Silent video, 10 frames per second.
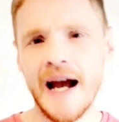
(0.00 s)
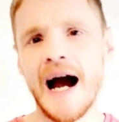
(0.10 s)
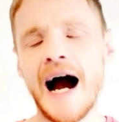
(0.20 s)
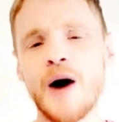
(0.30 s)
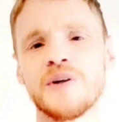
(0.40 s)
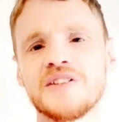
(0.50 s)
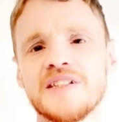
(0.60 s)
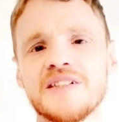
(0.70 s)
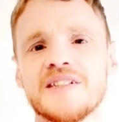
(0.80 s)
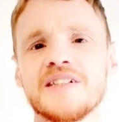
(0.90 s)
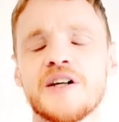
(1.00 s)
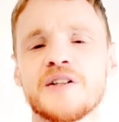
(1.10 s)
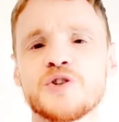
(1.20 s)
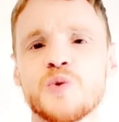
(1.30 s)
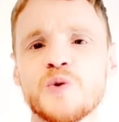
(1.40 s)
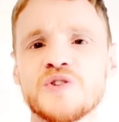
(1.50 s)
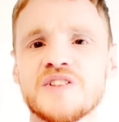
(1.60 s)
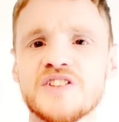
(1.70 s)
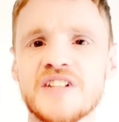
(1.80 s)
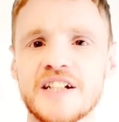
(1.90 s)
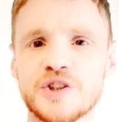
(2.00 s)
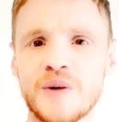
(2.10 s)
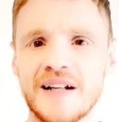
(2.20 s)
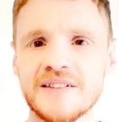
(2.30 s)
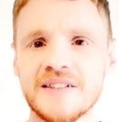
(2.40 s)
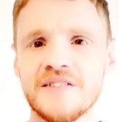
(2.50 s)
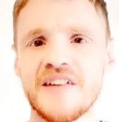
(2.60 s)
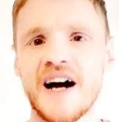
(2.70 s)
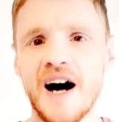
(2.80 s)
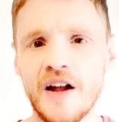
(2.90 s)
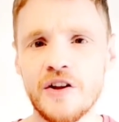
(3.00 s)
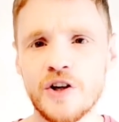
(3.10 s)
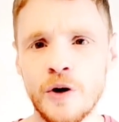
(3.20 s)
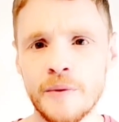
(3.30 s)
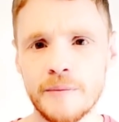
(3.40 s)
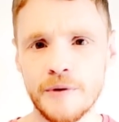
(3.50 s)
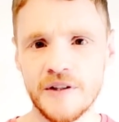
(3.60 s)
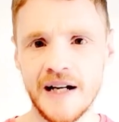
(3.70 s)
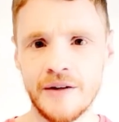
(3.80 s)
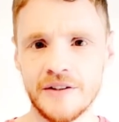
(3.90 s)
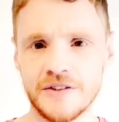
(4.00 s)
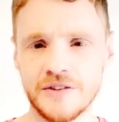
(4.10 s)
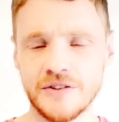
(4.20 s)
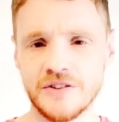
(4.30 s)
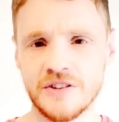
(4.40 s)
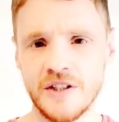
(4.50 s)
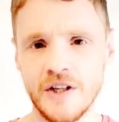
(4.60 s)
how are DC going to alter the sexuality of their other comic book characters?